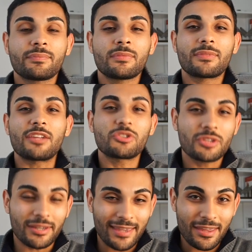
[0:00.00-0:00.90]
That's,
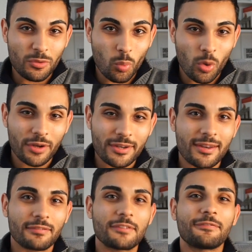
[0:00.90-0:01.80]
again, 1 in
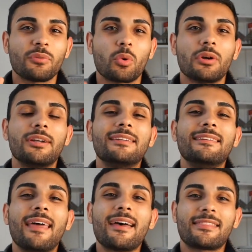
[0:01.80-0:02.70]
every 4
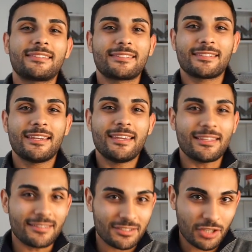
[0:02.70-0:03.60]
deaths in
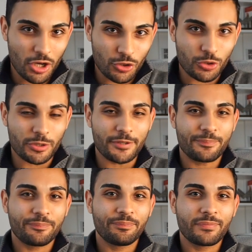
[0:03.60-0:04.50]
this country.
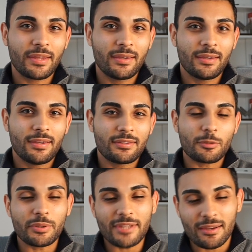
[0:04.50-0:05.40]
To
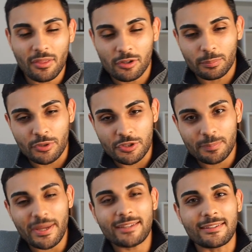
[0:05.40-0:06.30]
put that in another
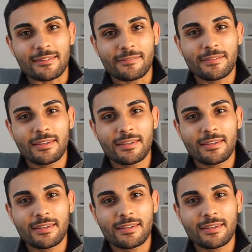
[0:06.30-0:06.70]
perspective,